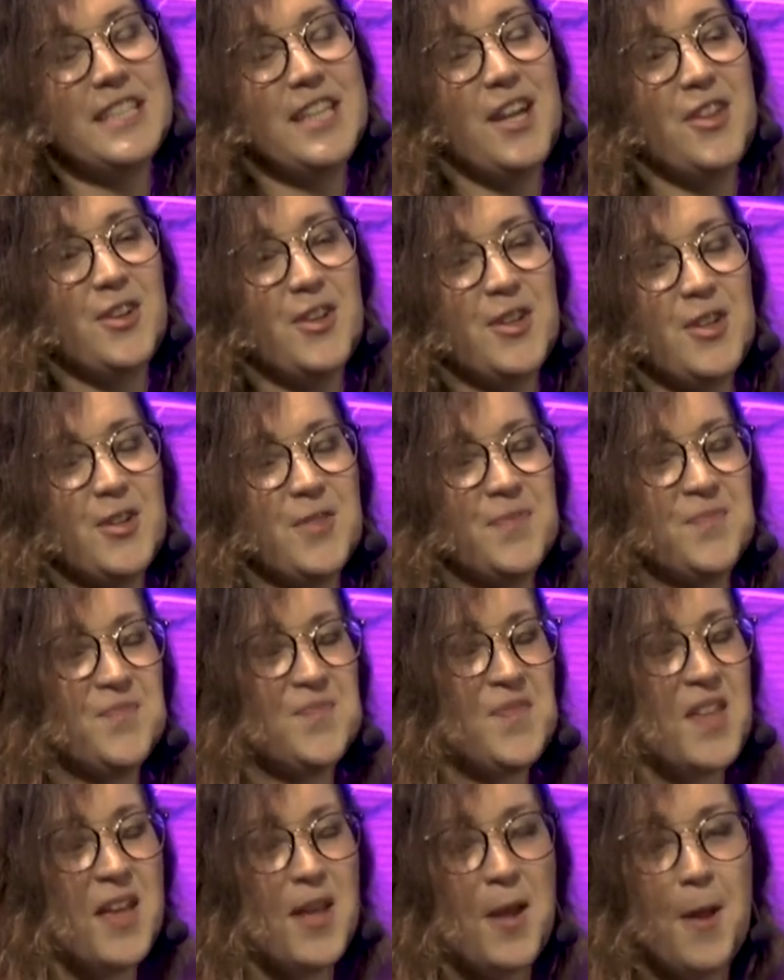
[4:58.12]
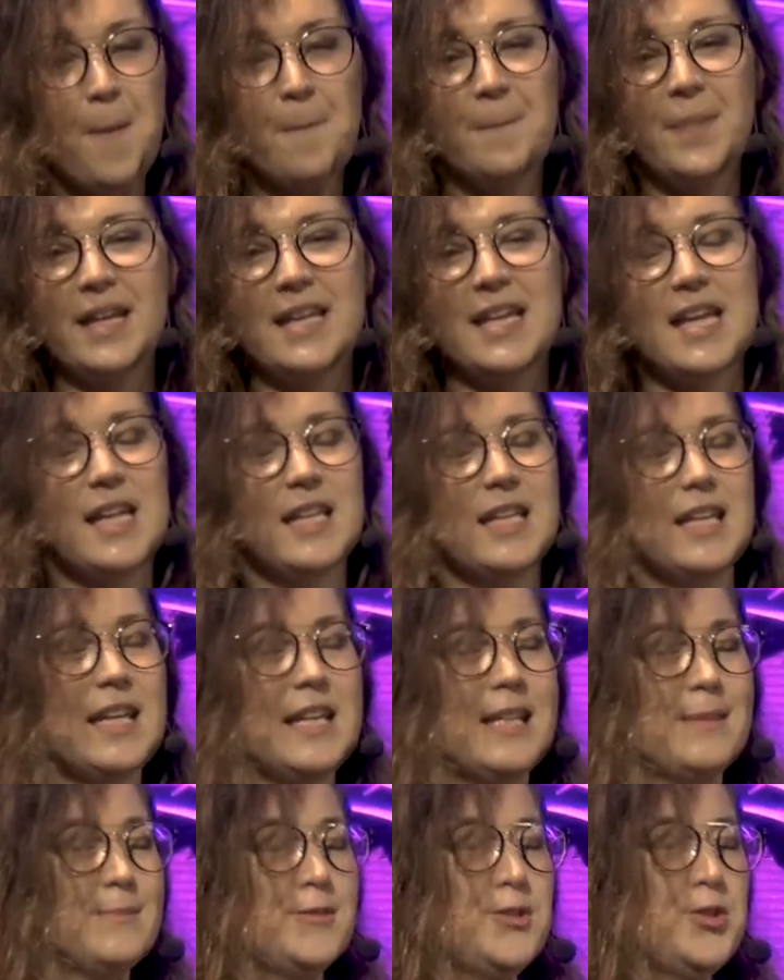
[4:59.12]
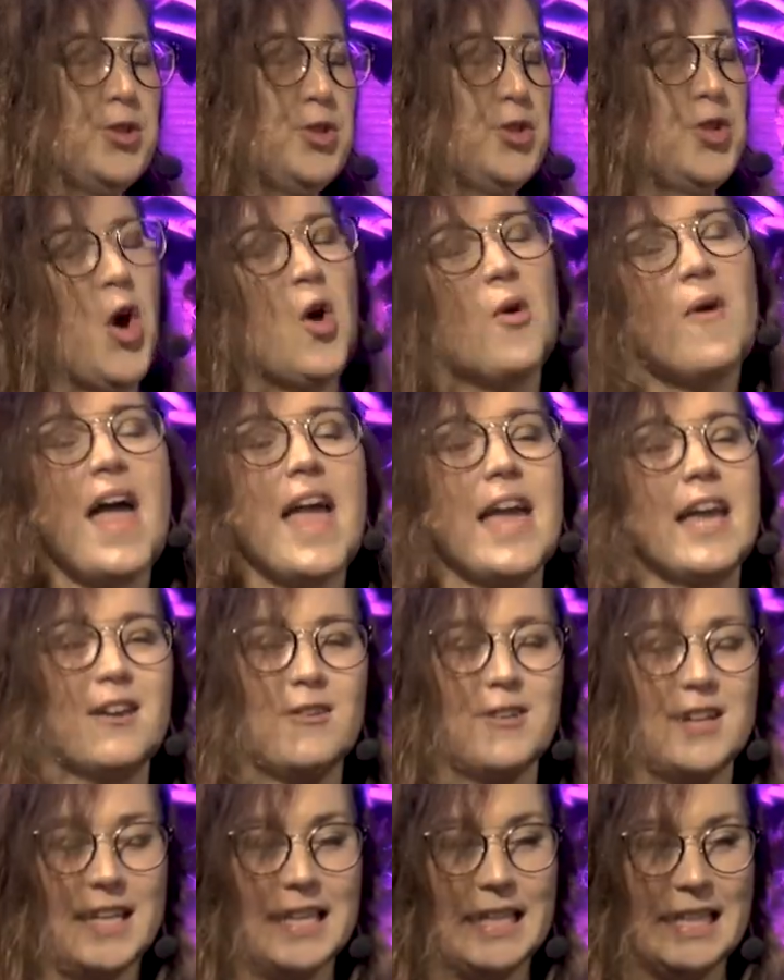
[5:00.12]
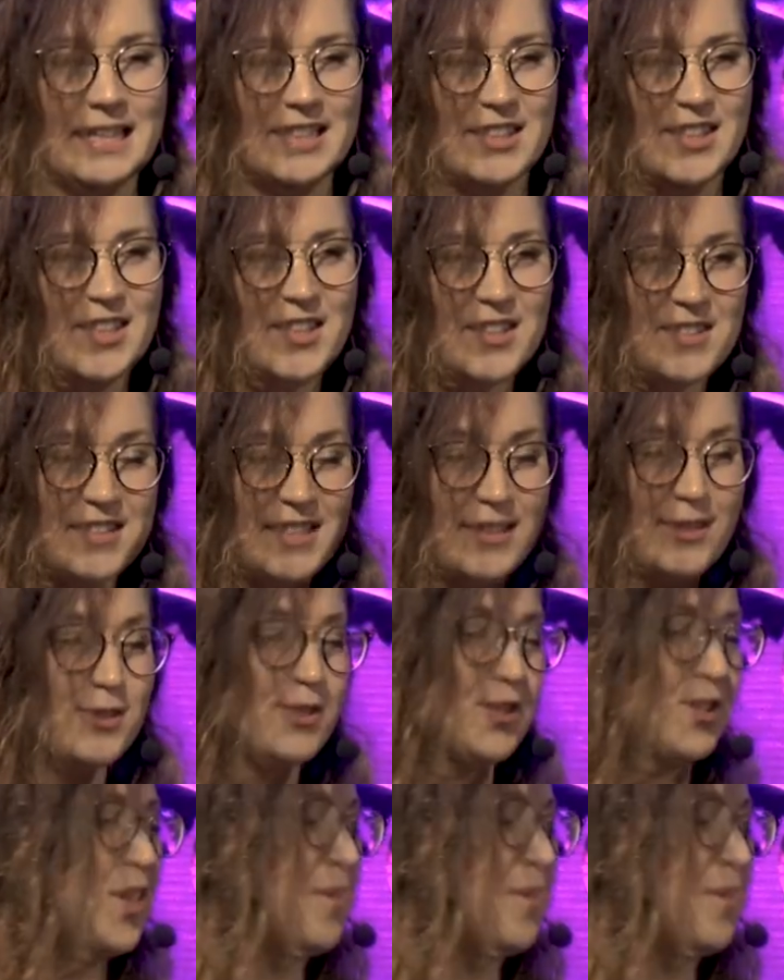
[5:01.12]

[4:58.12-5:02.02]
the other. By then, I am so angry, Tears are